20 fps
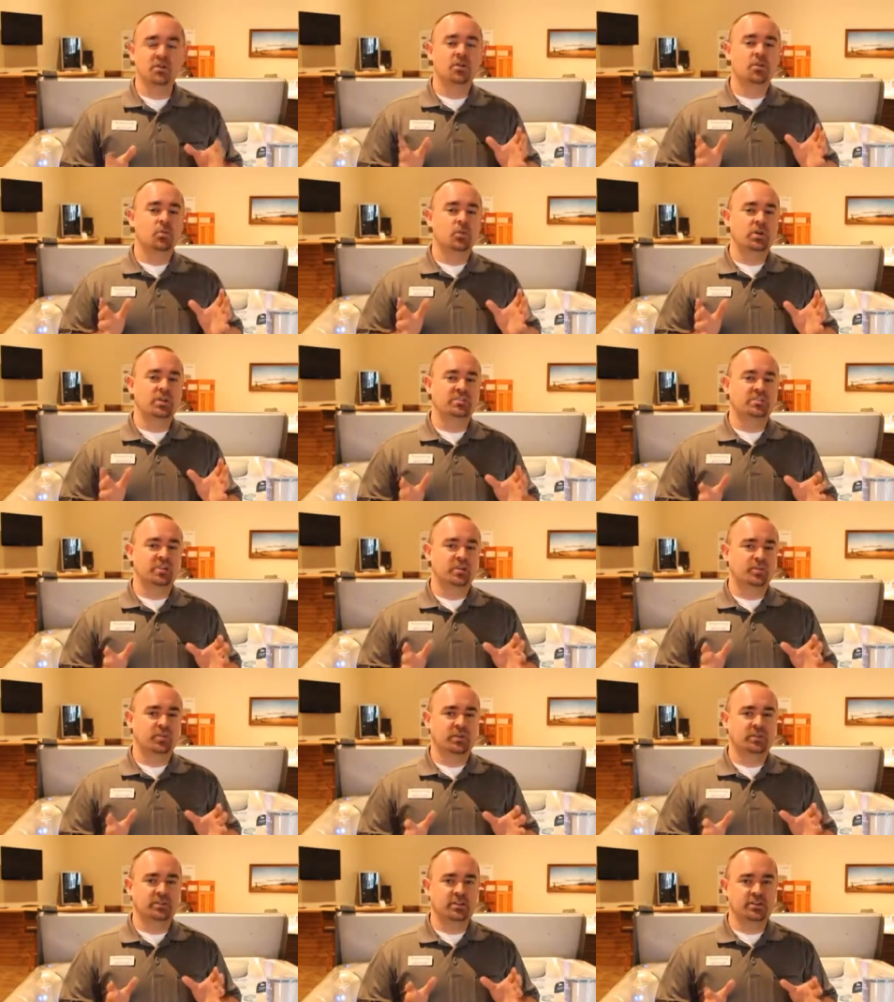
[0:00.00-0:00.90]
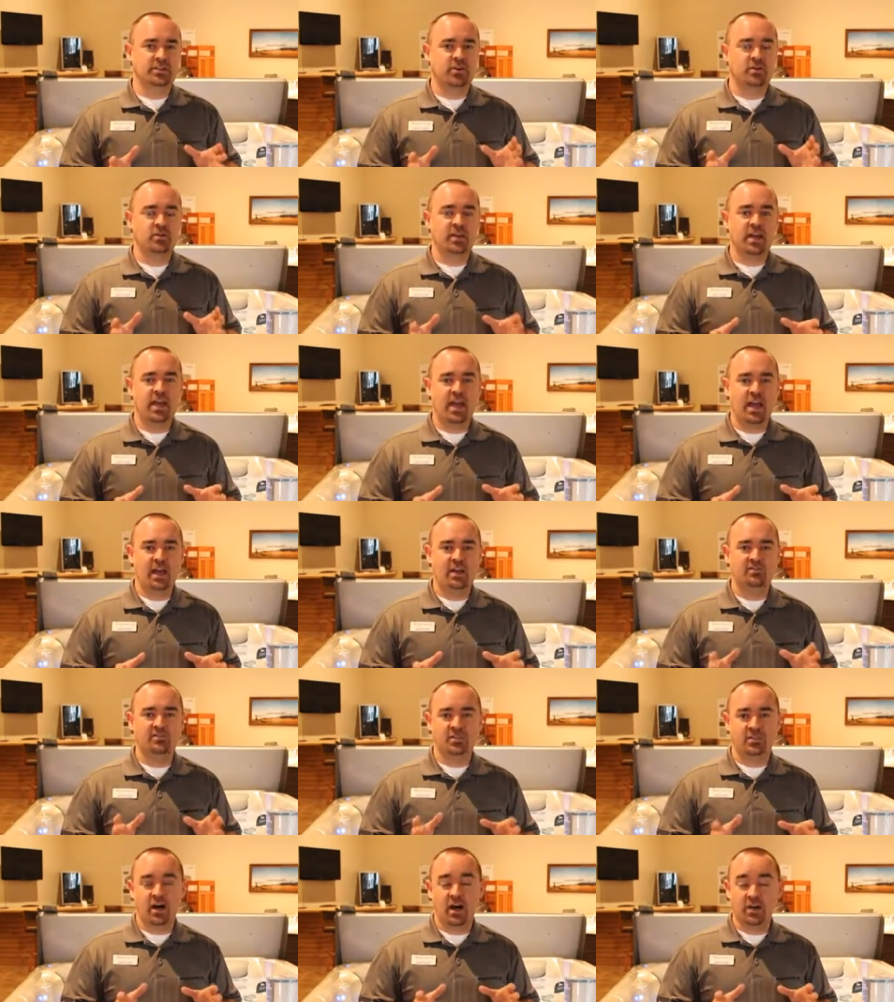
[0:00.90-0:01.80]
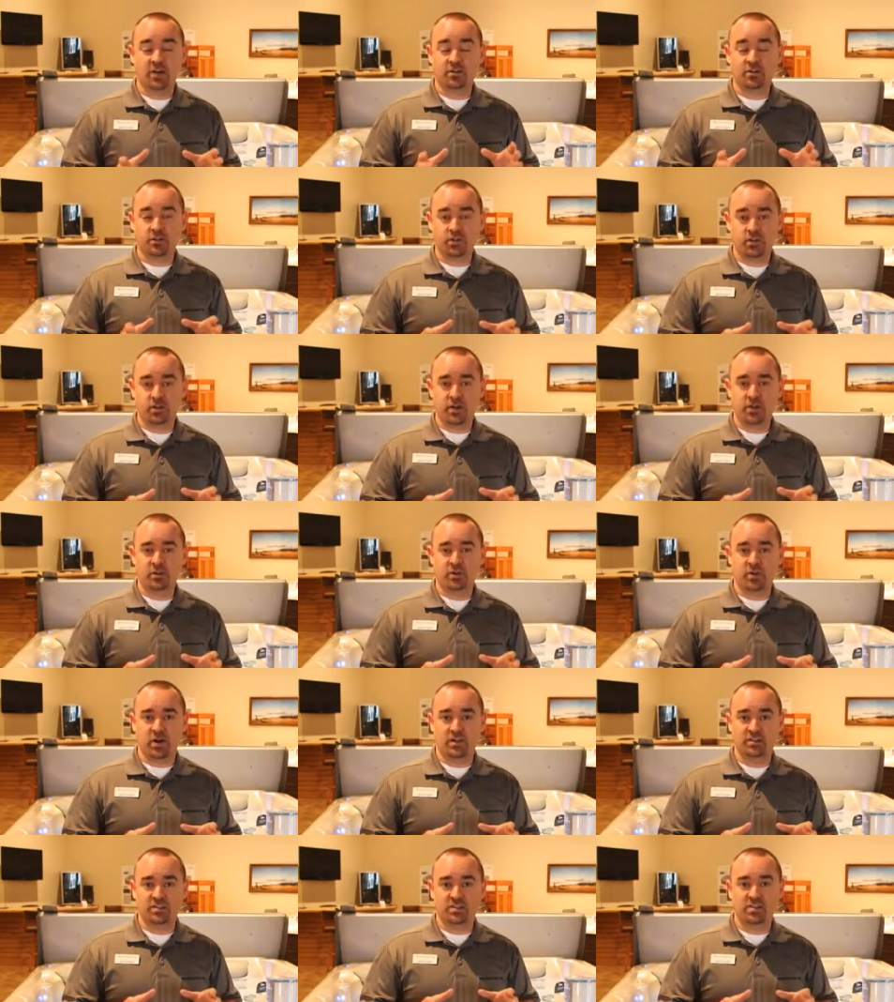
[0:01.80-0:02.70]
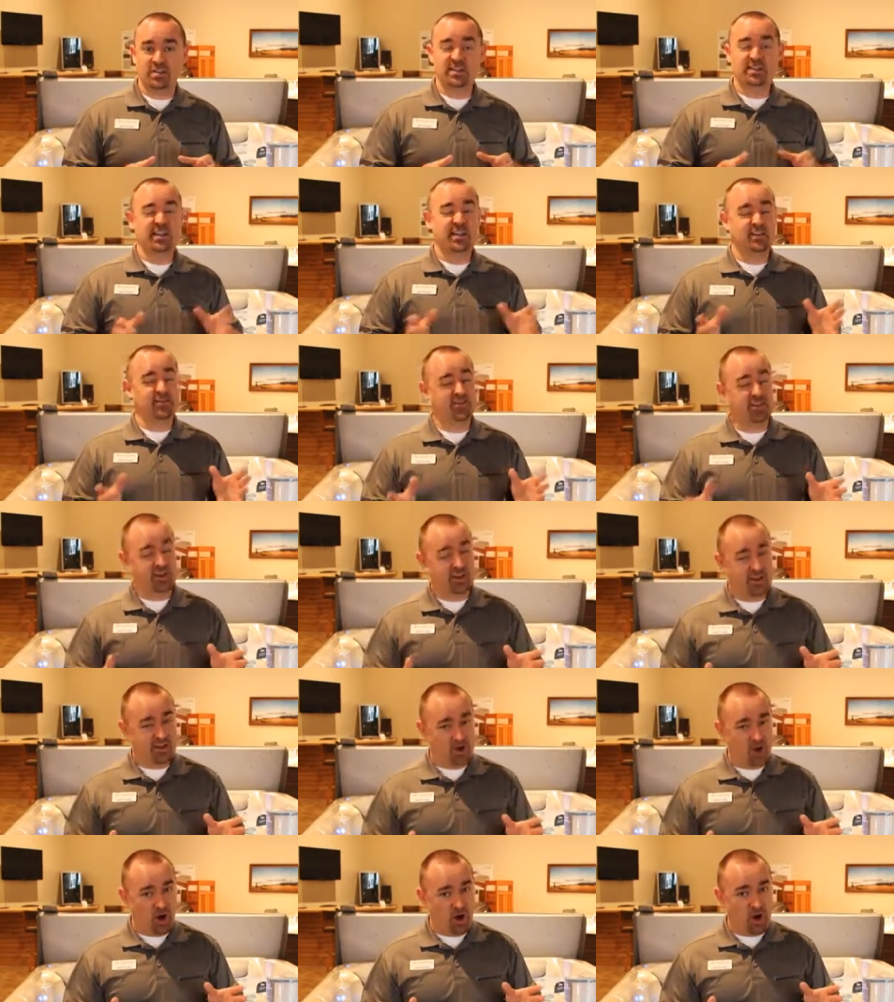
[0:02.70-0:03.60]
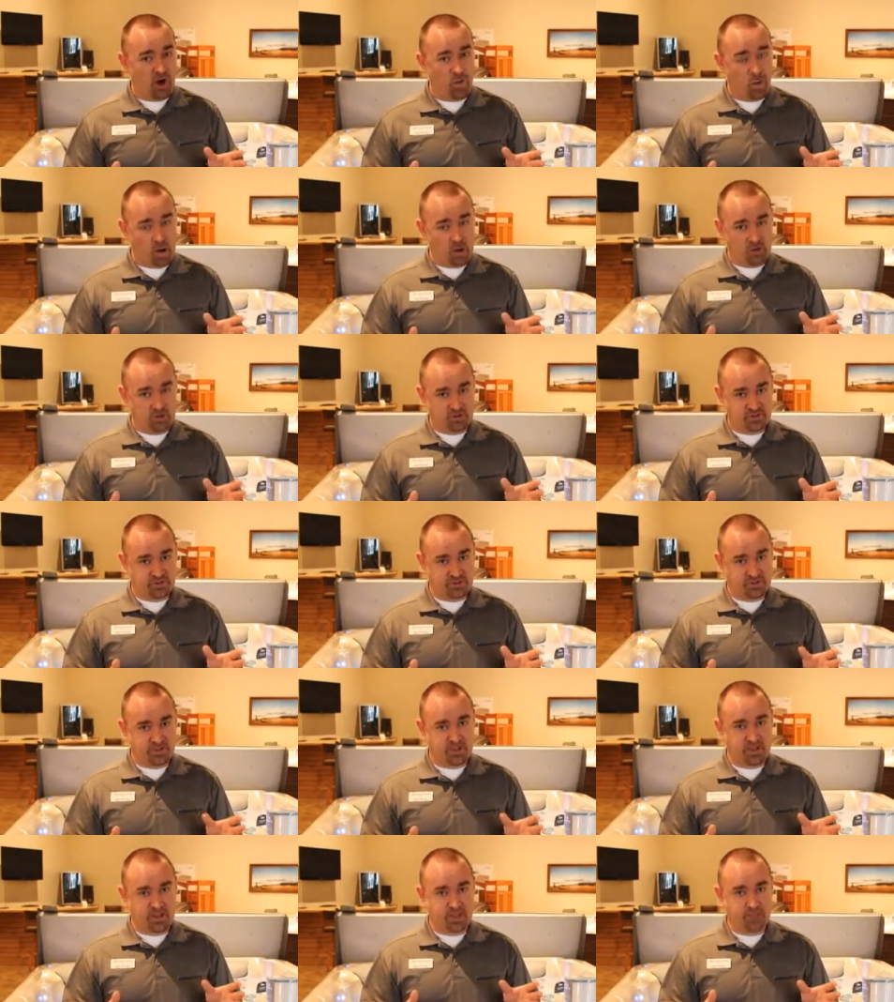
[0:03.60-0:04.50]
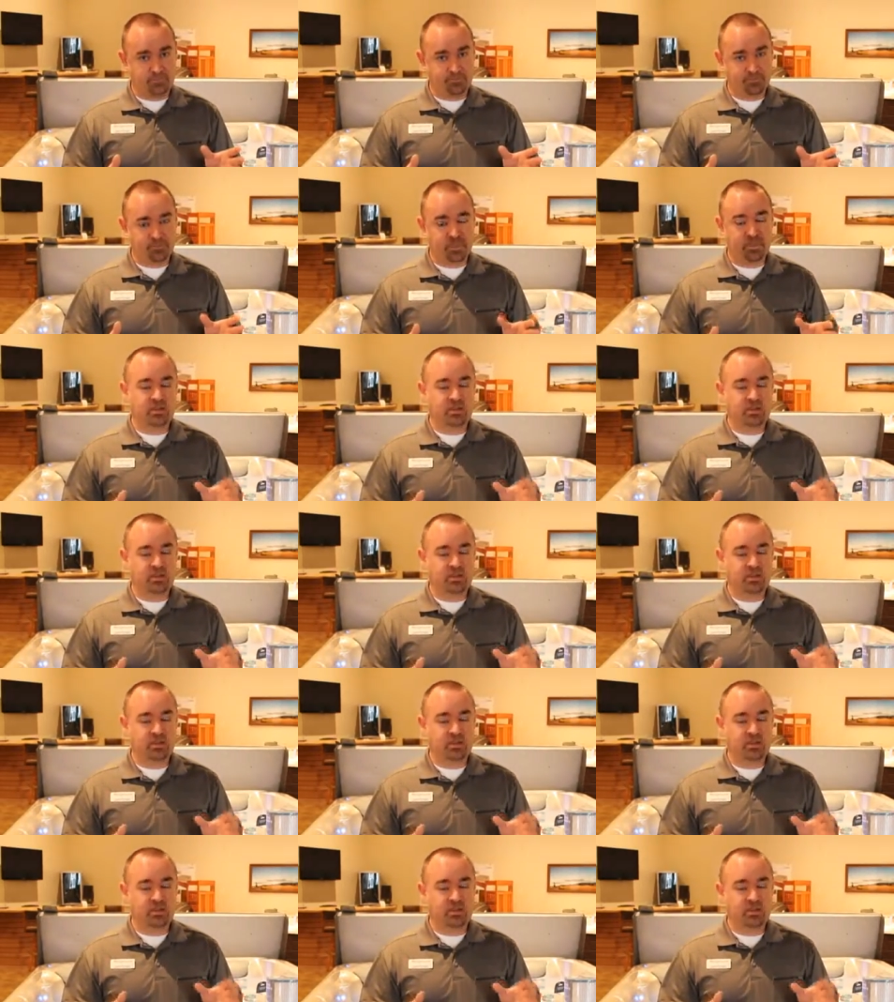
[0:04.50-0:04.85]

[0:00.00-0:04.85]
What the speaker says: we typically don't have a lot of chlorine present, if any at all, while we're soaking.